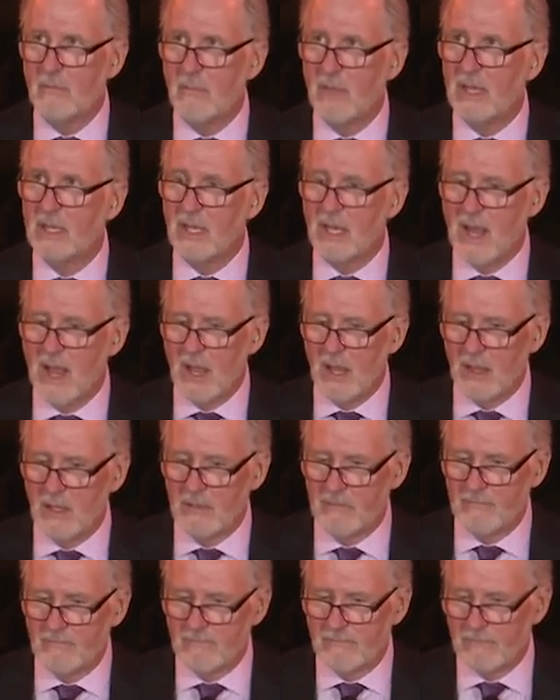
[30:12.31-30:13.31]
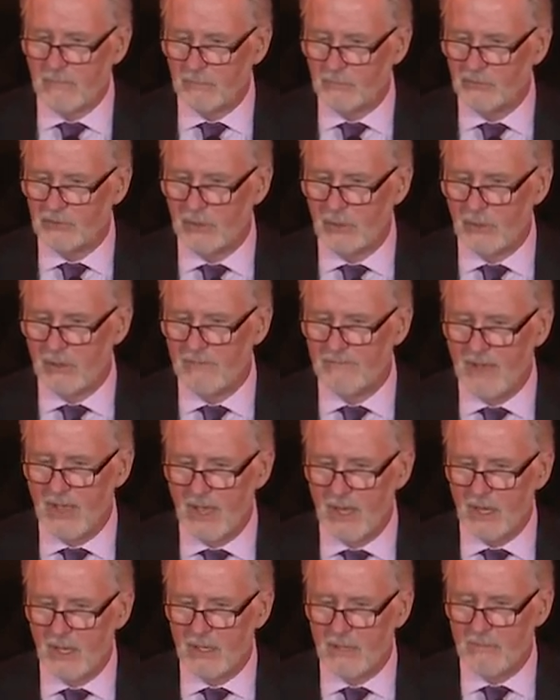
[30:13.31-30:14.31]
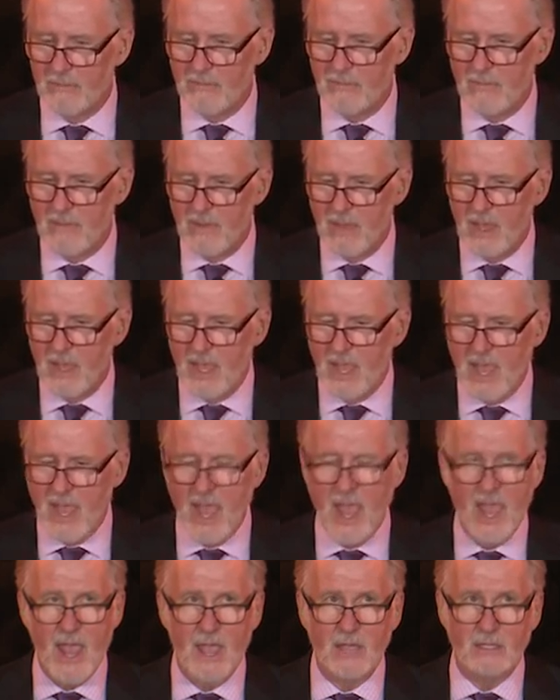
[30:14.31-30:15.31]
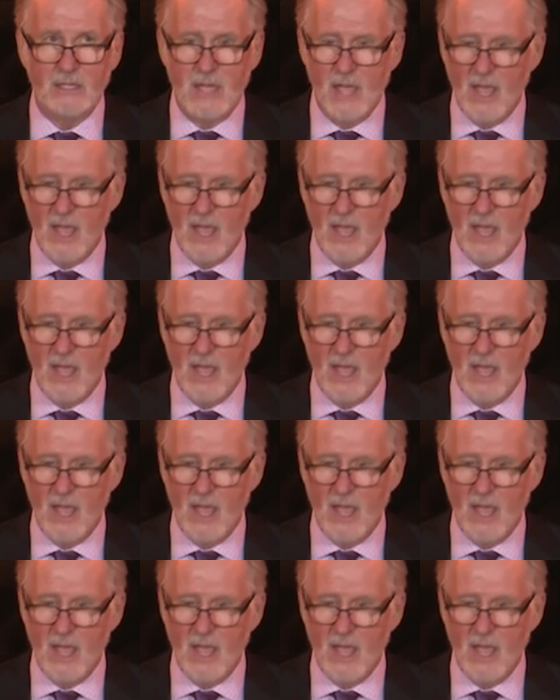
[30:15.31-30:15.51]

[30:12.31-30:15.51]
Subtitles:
Megan Allen from Sierra Nevada, Ann